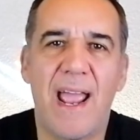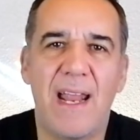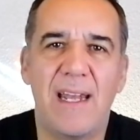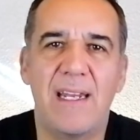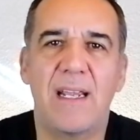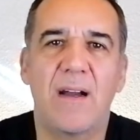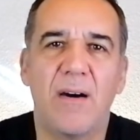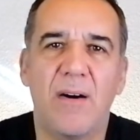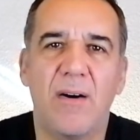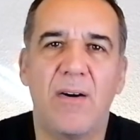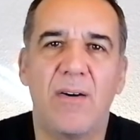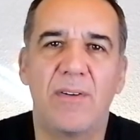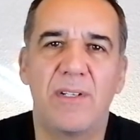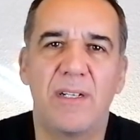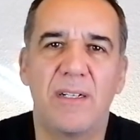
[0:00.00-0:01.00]
adding
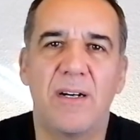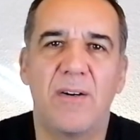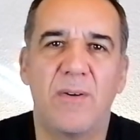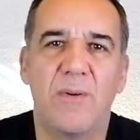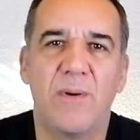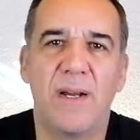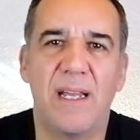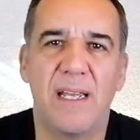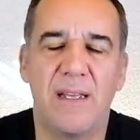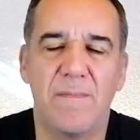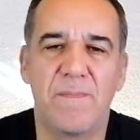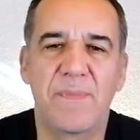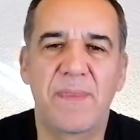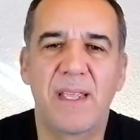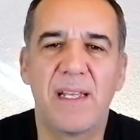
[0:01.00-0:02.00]
on,
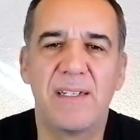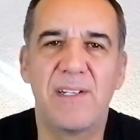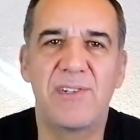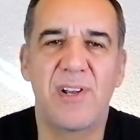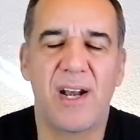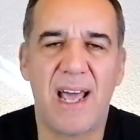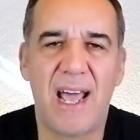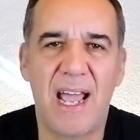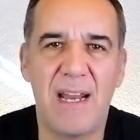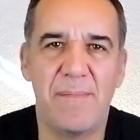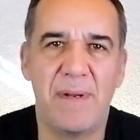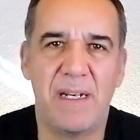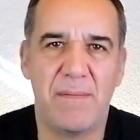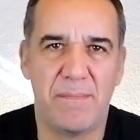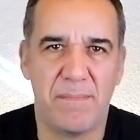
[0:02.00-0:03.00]

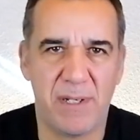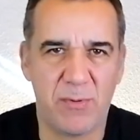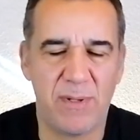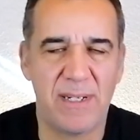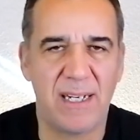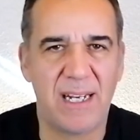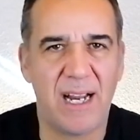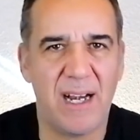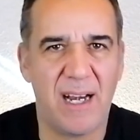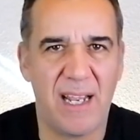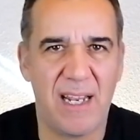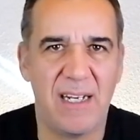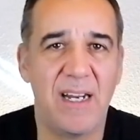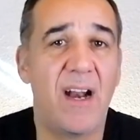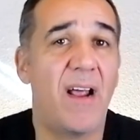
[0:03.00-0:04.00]
disalignment between the
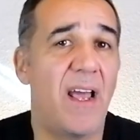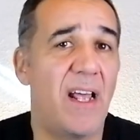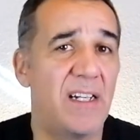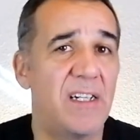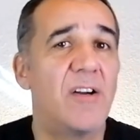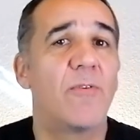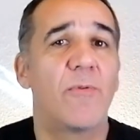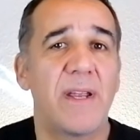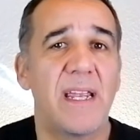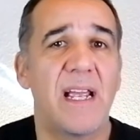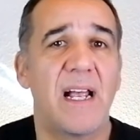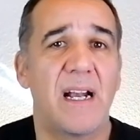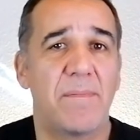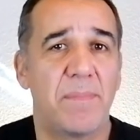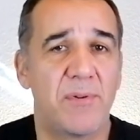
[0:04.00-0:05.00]
calendar and the
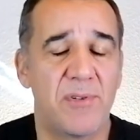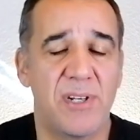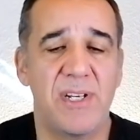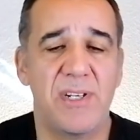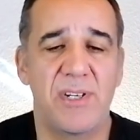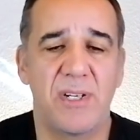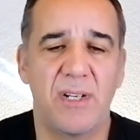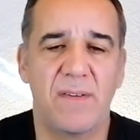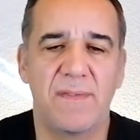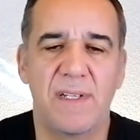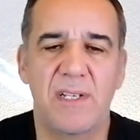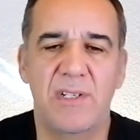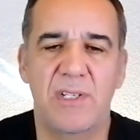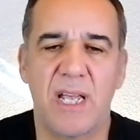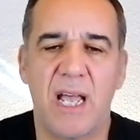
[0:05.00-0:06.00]
real position of
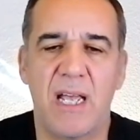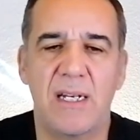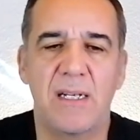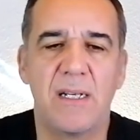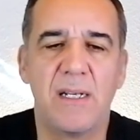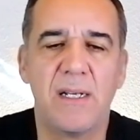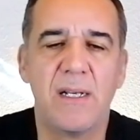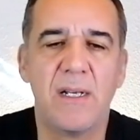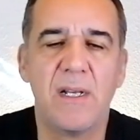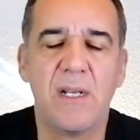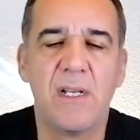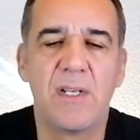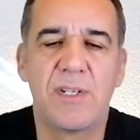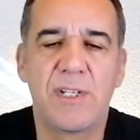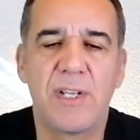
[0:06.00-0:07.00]
the sun.
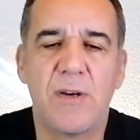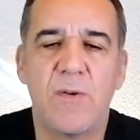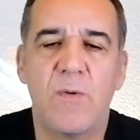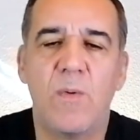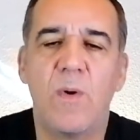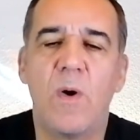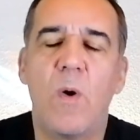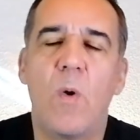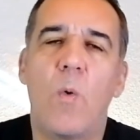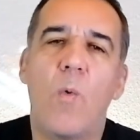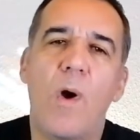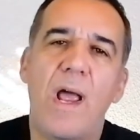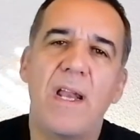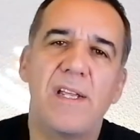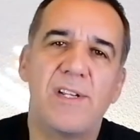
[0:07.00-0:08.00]
So
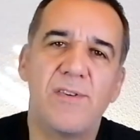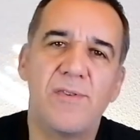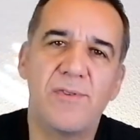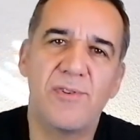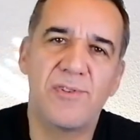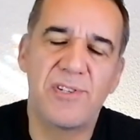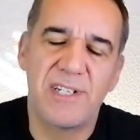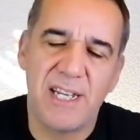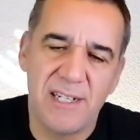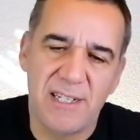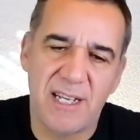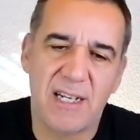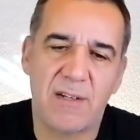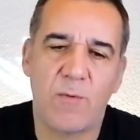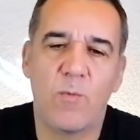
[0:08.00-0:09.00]
when Julius
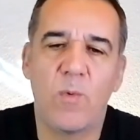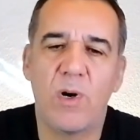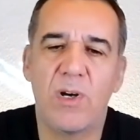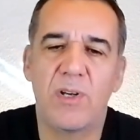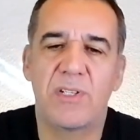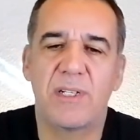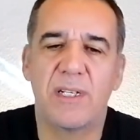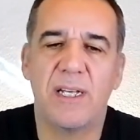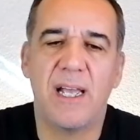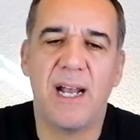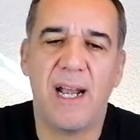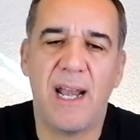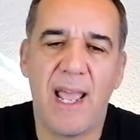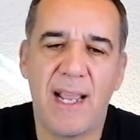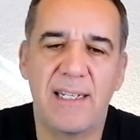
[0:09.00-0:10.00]
Caesar was
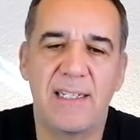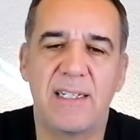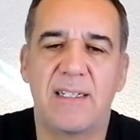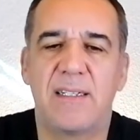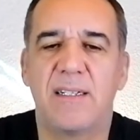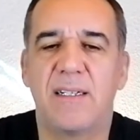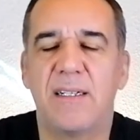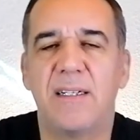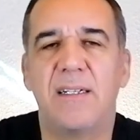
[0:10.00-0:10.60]
elected,